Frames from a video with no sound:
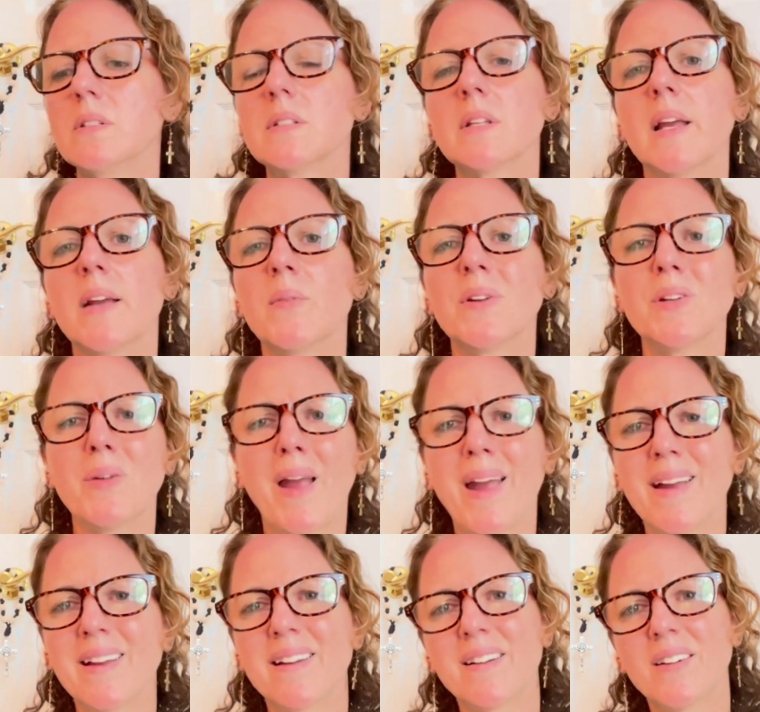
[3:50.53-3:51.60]
say when you
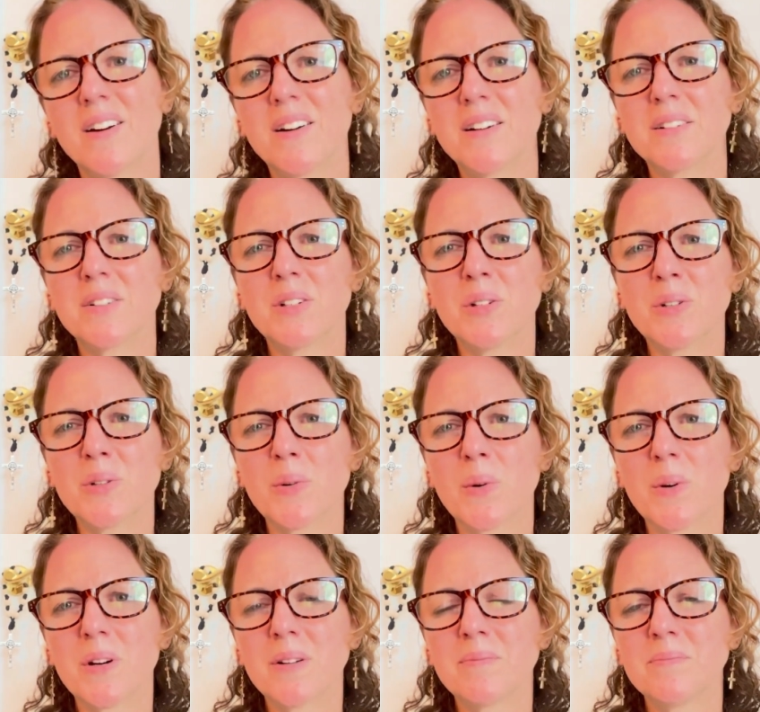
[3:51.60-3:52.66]
hang it on your
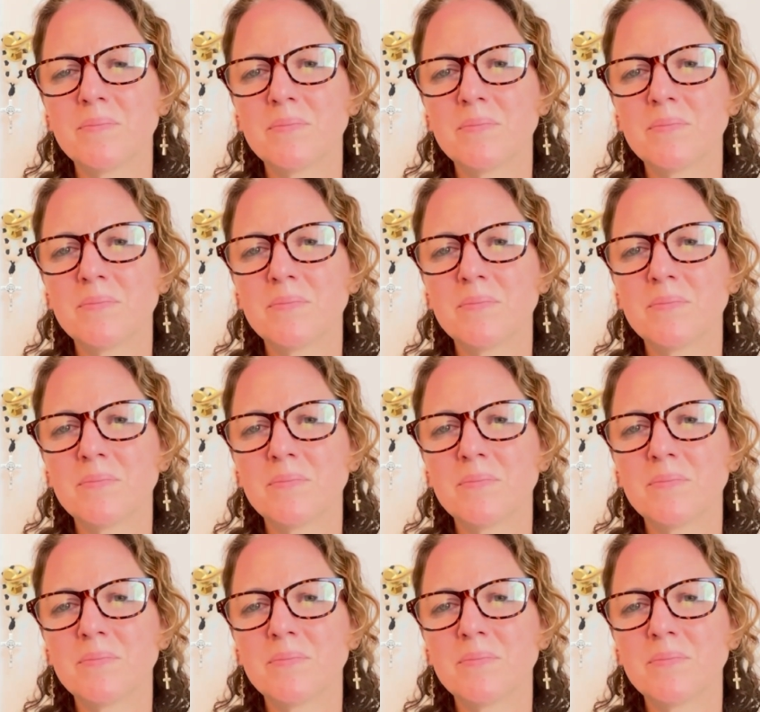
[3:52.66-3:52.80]
door,